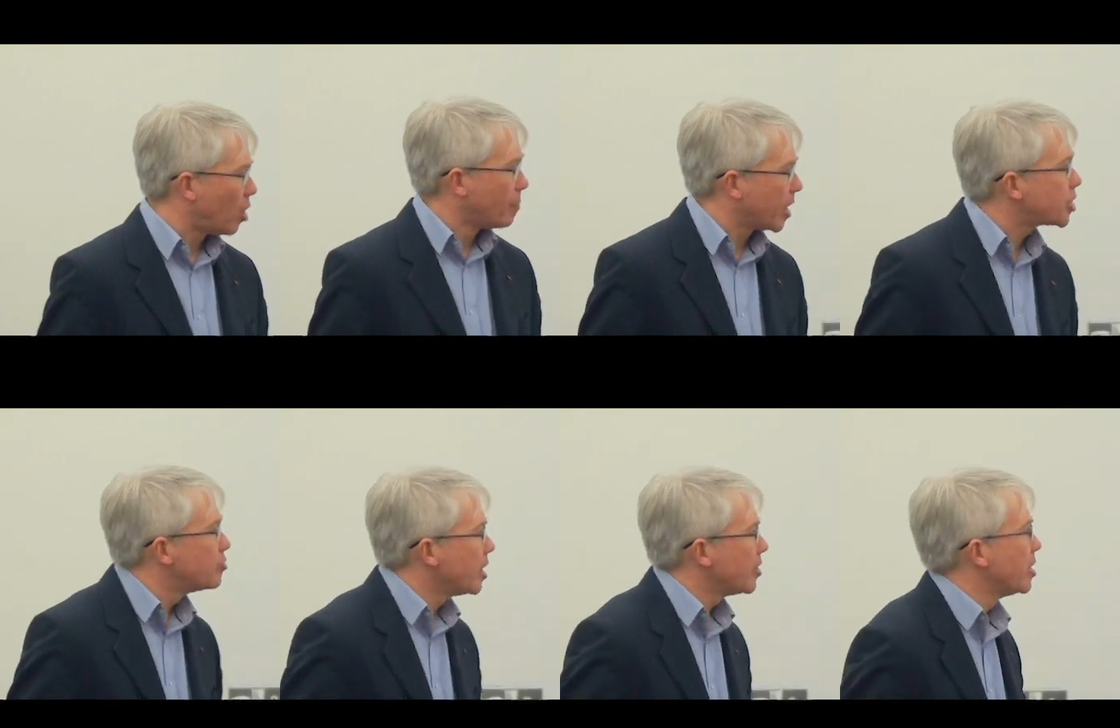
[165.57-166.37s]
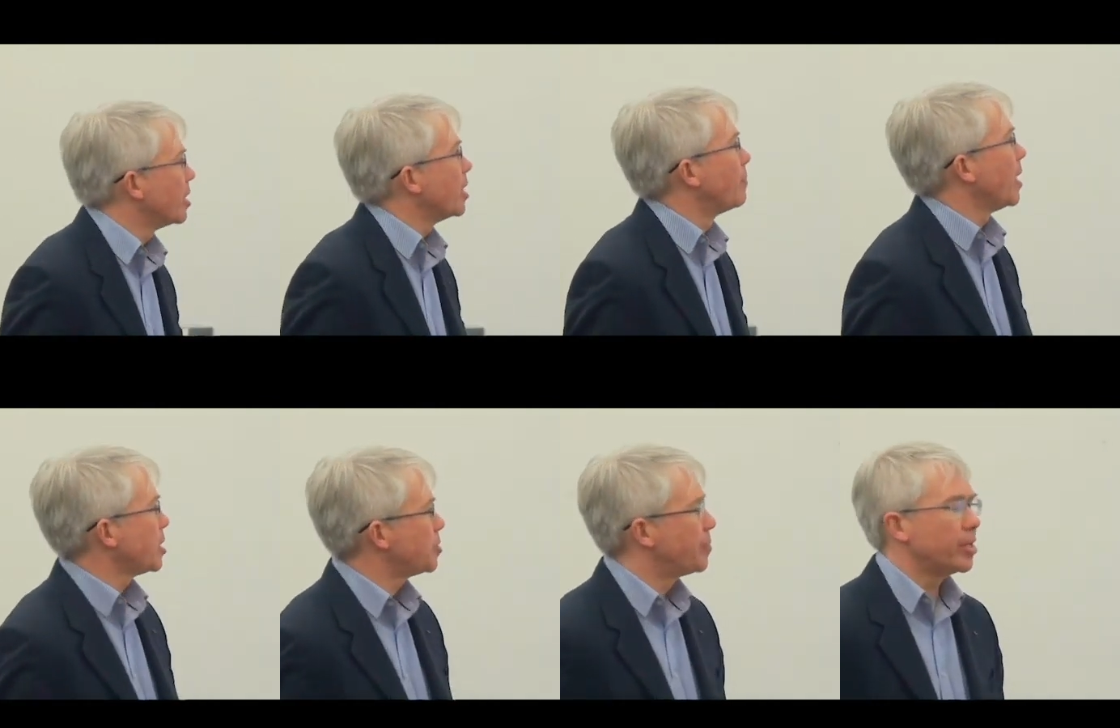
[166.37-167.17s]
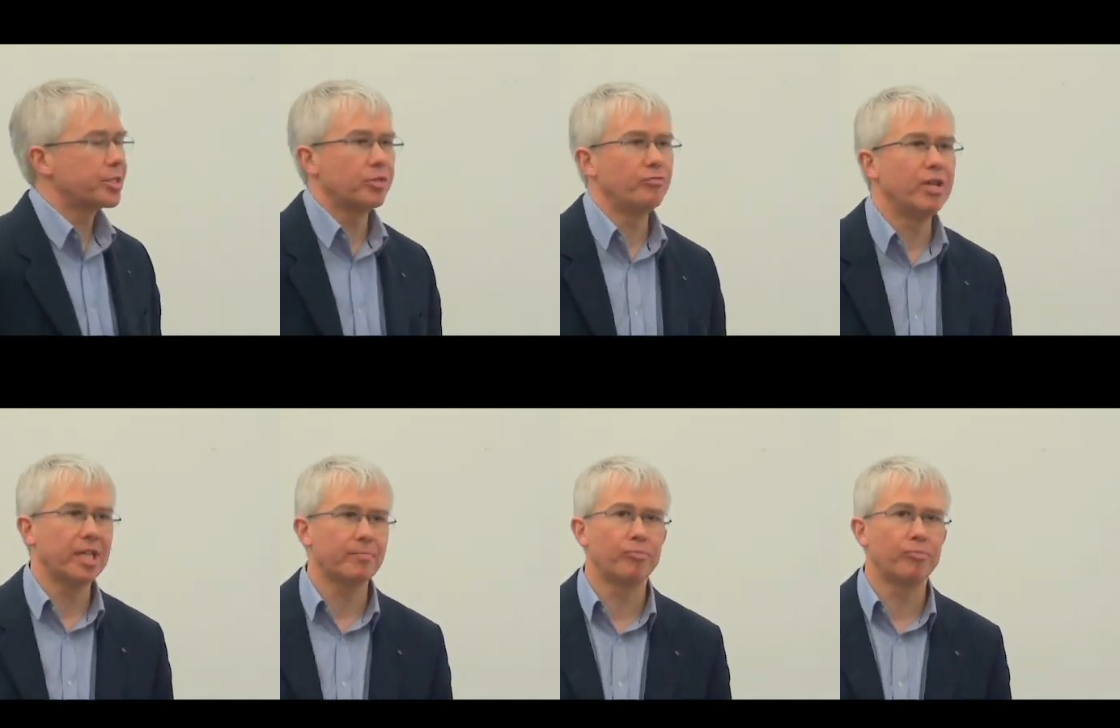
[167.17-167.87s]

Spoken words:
complex, really, than a blind person reading